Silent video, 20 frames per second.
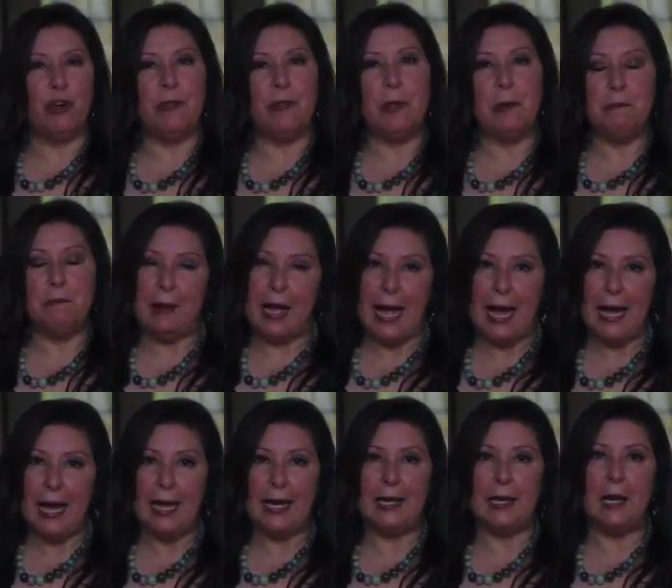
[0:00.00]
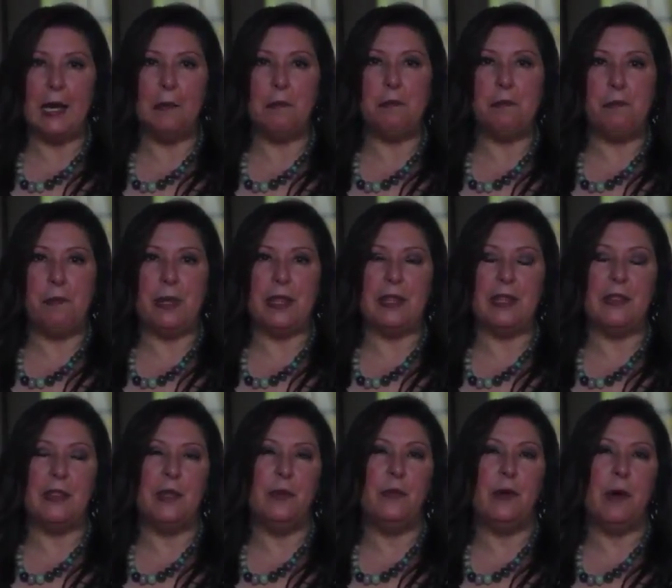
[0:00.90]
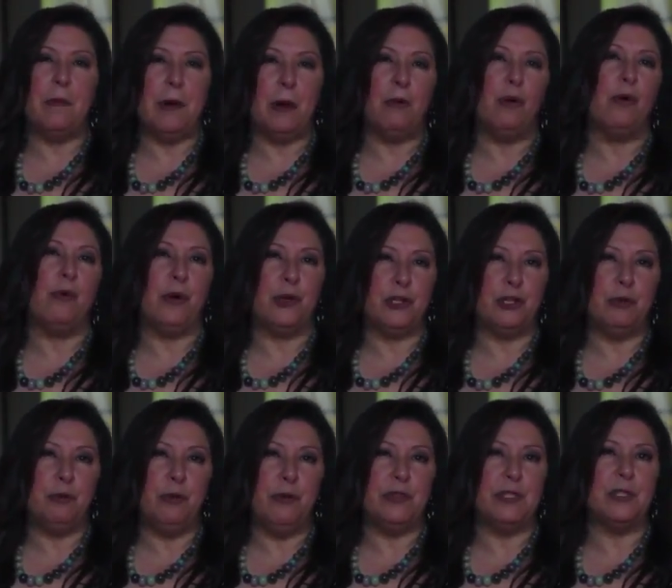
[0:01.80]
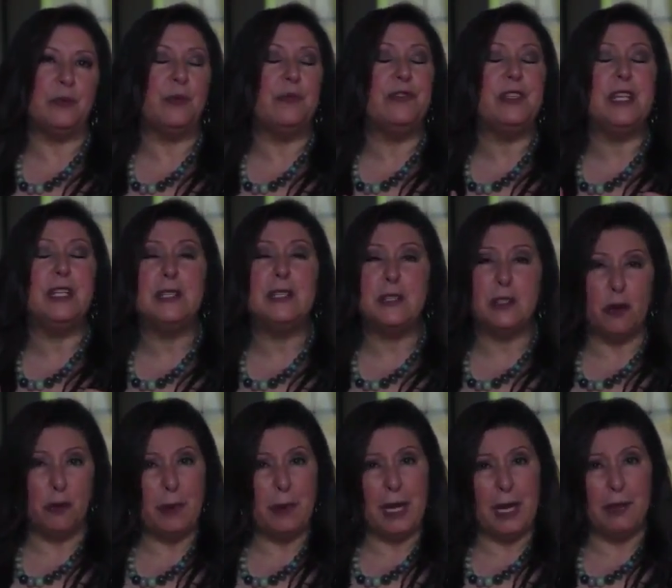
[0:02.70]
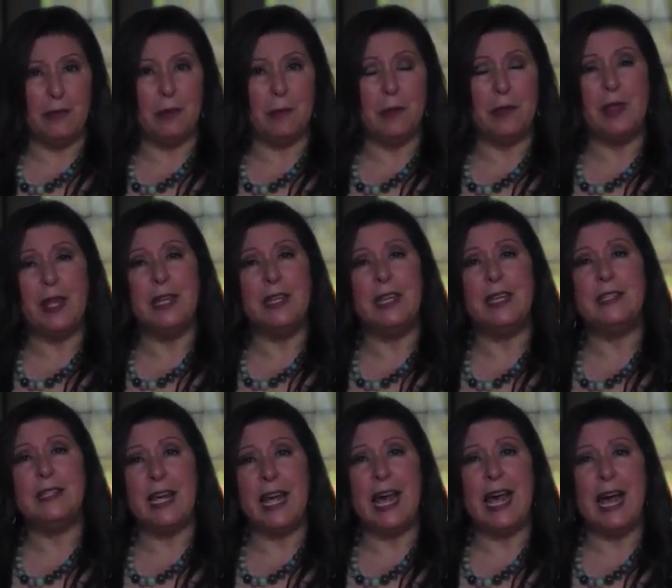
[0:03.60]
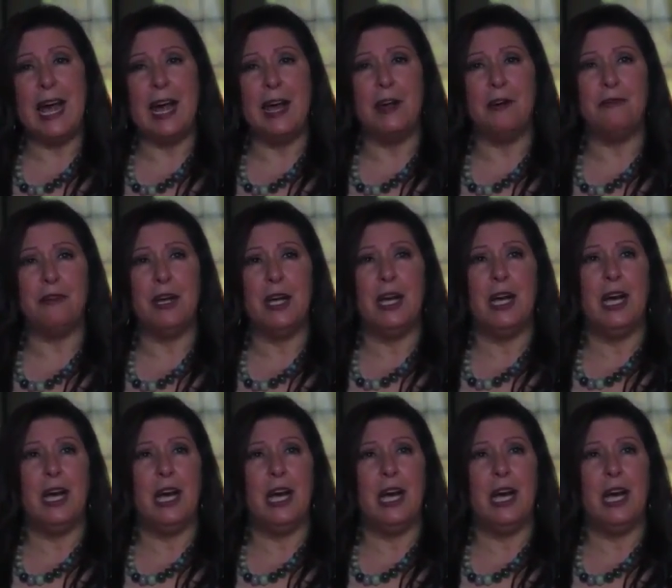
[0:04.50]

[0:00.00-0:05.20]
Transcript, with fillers: good than bad. But the thing about World War II movies is we've seen so many of them that they need to have